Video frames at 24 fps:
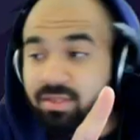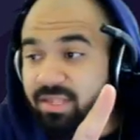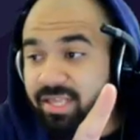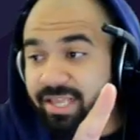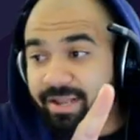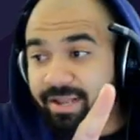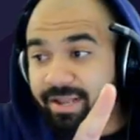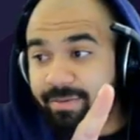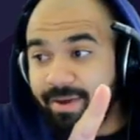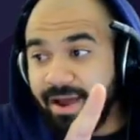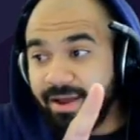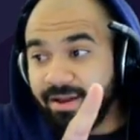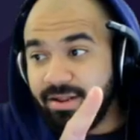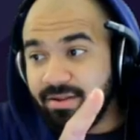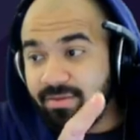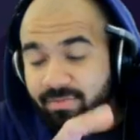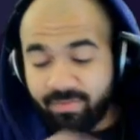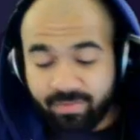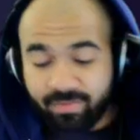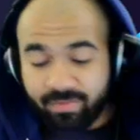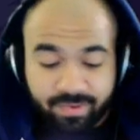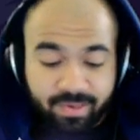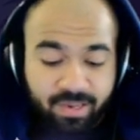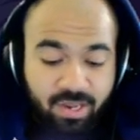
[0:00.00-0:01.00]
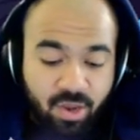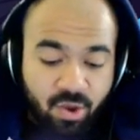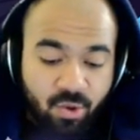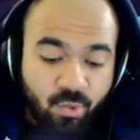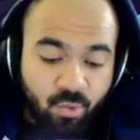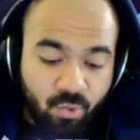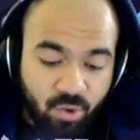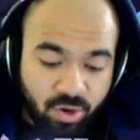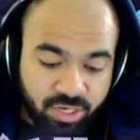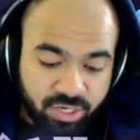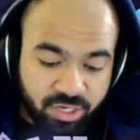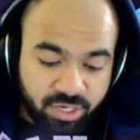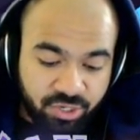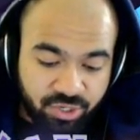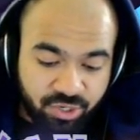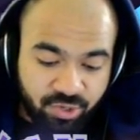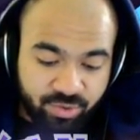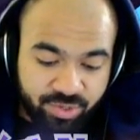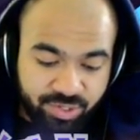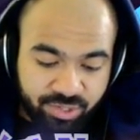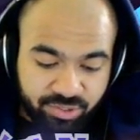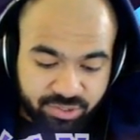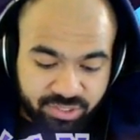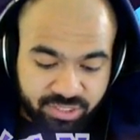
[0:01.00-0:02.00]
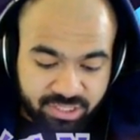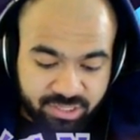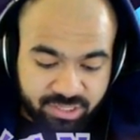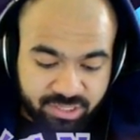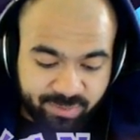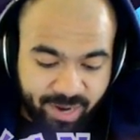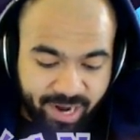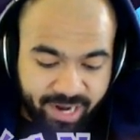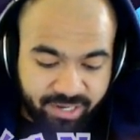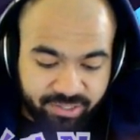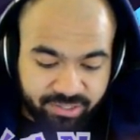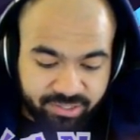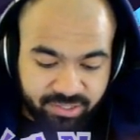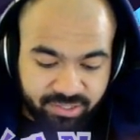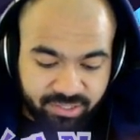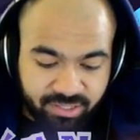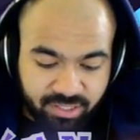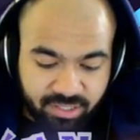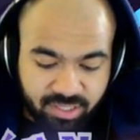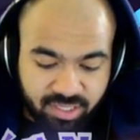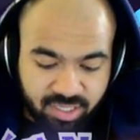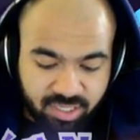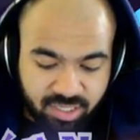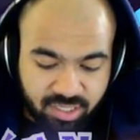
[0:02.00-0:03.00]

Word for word: Think about it. What do you do when you see spiders?